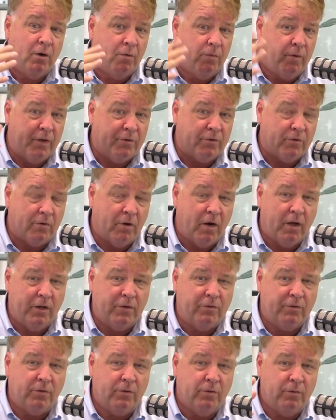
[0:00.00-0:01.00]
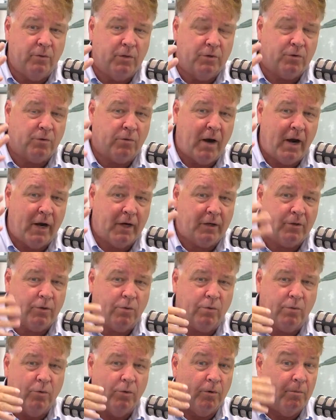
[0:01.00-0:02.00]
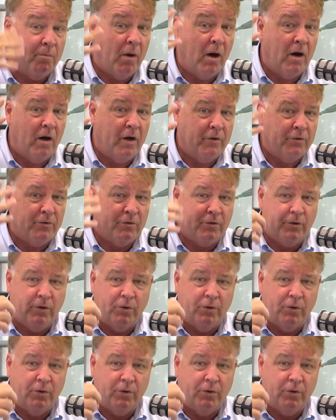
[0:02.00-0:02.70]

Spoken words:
restaurants who attract gourmands,